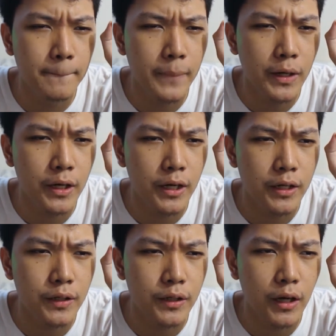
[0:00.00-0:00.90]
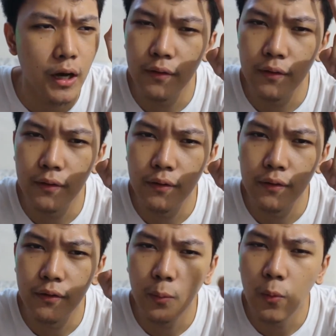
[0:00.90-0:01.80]
but
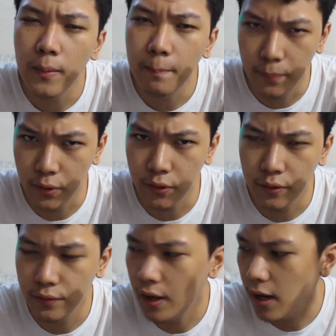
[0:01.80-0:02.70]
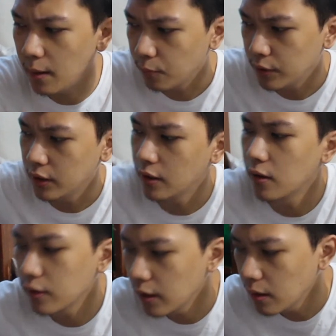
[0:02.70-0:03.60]
the one book that I'm reading.
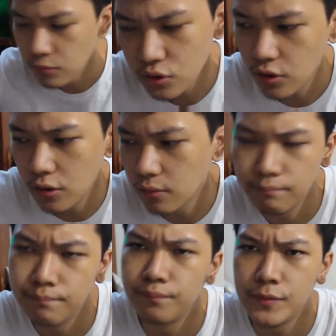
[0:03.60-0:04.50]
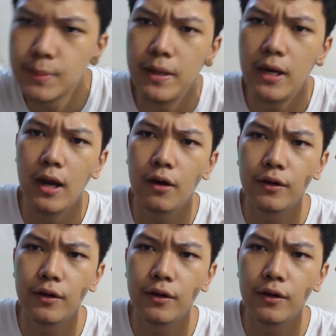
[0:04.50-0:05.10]
Okay, I'm just gonna spit it out.